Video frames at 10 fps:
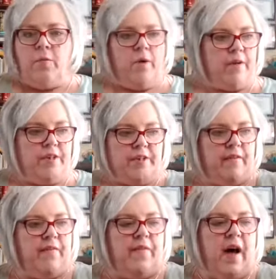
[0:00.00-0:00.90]
works
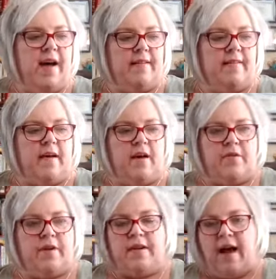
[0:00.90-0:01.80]
just fine. It's
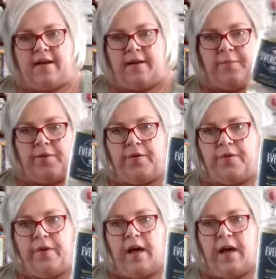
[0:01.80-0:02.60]
190 proof.